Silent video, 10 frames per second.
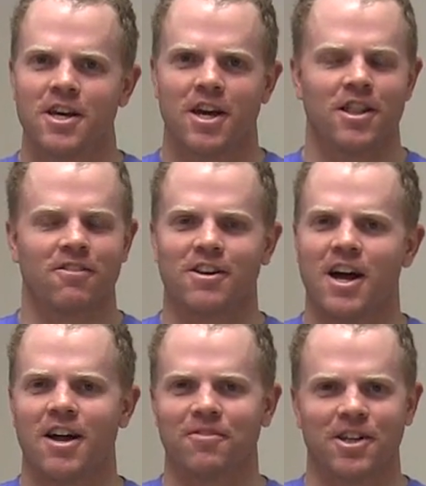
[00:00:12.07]
and they're
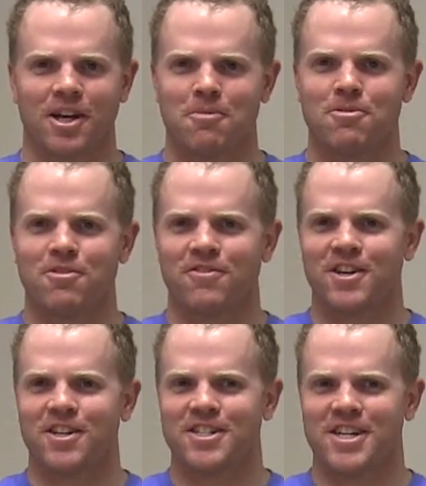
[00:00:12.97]
not really going to move
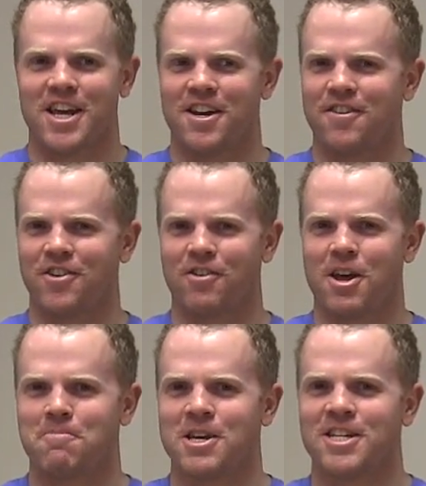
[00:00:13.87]
the date of your
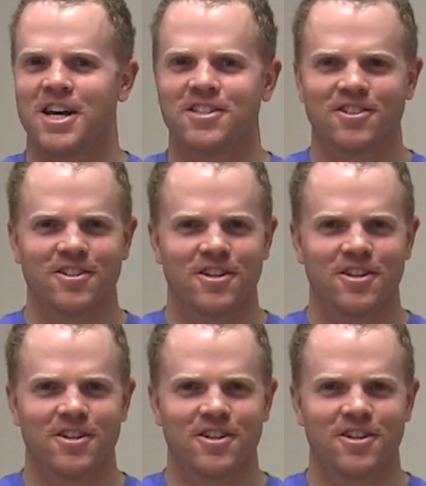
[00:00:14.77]
AP test.